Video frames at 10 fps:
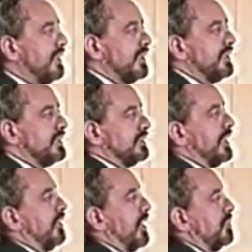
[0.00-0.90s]
is
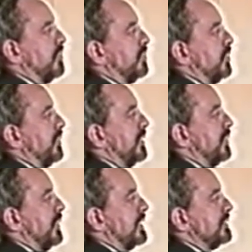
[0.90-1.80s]
they're able to
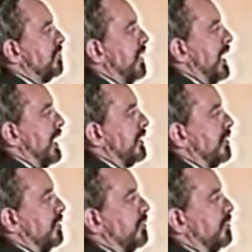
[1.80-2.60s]
regress back